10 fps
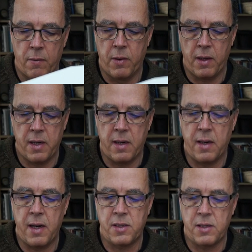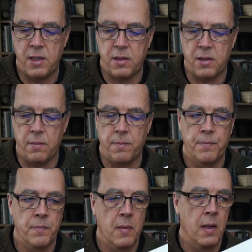Really a nice system
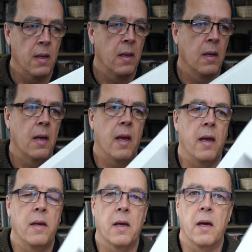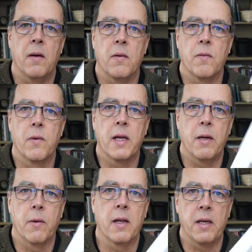and uh, really,
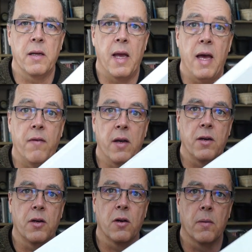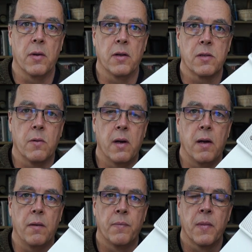really heavy and durable as
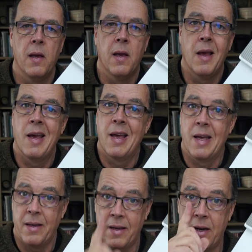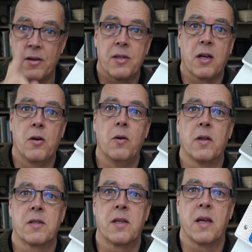well. Here's the
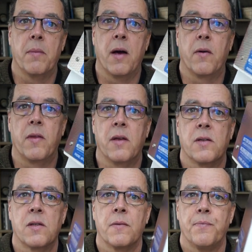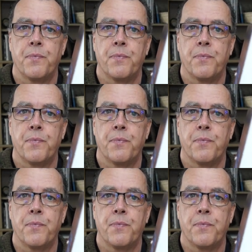coolest thing about this.